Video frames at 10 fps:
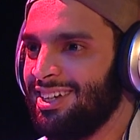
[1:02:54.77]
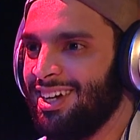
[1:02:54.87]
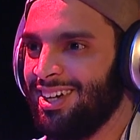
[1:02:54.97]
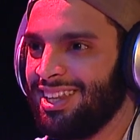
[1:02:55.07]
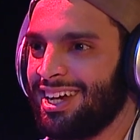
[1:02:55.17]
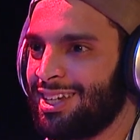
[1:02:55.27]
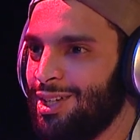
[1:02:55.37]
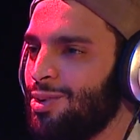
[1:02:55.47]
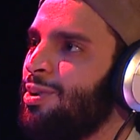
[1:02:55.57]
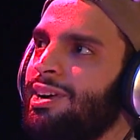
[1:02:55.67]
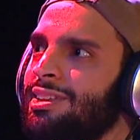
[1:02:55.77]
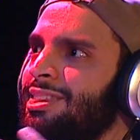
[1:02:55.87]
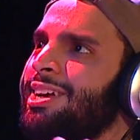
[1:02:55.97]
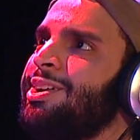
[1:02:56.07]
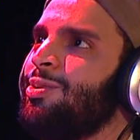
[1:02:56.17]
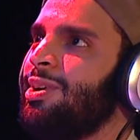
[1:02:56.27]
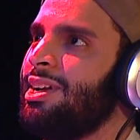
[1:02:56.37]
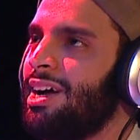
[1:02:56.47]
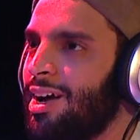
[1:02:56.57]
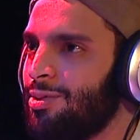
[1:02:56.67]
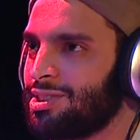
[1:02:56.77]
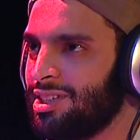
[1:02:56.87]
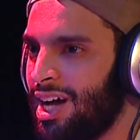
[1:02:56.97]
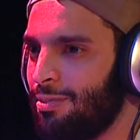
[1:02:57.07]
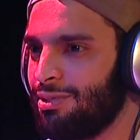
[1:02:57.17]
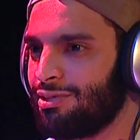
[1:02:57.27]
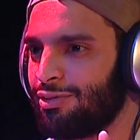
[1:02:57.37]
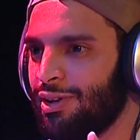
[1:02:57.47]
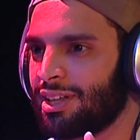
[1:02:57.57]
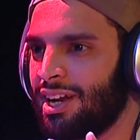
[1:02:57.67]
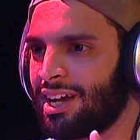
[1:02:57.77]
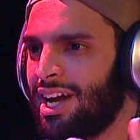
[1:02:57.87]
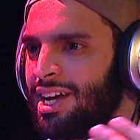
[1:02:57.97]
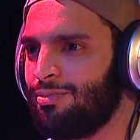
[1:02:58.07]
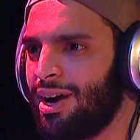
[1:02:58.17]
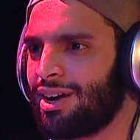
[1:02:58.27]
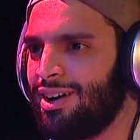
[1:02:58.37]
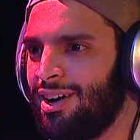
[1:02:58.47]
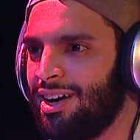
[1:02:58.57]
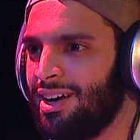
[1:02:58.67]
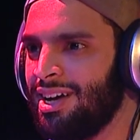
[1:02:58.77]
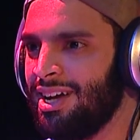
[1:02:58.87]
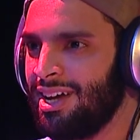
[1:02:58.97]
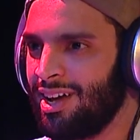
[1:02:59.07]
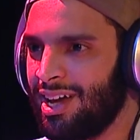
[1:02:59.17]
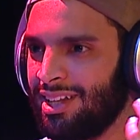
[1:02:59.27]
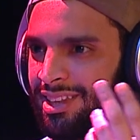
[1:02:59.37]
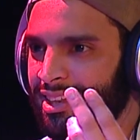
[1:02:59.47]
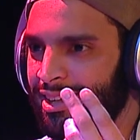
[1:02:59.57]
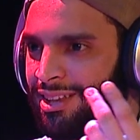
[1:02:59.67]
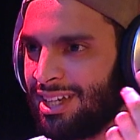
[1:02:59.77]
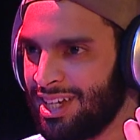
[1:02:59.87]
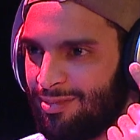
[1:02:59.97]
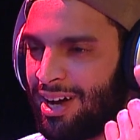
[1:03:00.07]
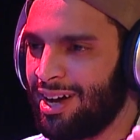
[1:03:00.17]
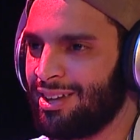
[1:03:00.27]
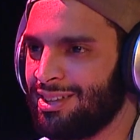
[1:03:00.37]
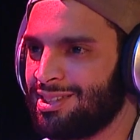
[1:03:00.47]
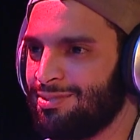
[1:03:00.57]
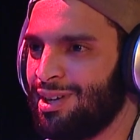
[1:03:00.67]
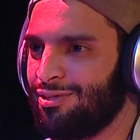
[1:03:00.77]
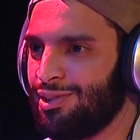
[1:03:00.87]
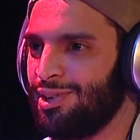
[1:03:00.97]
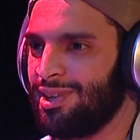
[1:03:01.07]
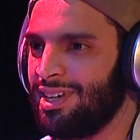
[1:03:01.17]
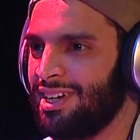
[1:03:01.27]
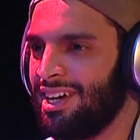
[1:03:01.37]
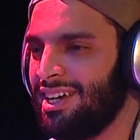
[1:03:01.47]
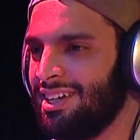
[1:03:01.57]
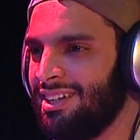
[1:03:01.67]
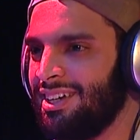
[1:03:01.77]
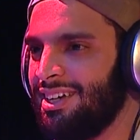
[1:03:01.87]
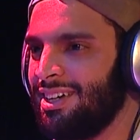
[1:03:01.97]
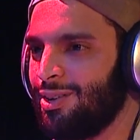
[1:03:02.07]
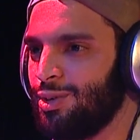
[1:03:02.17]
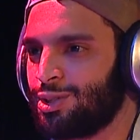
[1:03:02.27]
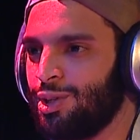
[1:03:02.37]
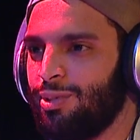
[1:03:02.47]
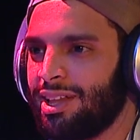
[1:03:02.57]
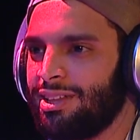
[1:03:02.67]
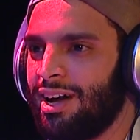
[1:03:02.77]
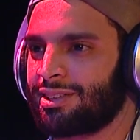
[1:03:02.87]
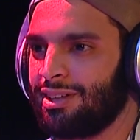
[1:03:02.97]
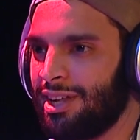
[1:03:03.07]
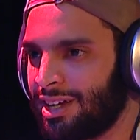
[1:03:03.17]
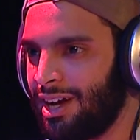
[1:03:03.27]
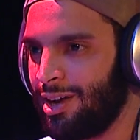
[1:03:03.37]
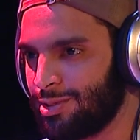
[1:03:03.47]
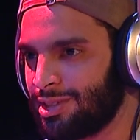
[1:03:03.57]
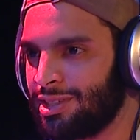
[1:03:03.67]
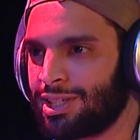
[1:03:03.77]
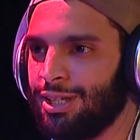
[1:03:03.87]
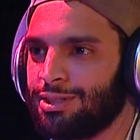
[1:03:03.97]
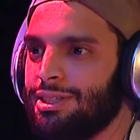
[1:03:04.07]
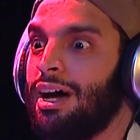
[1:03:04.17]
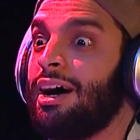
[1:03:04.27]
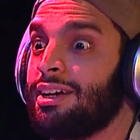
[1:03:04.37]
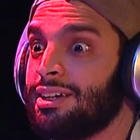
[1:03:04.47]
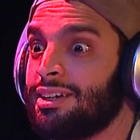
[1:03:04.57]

You know, like, you weren't there when I was unhappy with the fact that I got hit by a car and literally hit my head on the cement floor and was told by the doctor, like, I was this close to dying.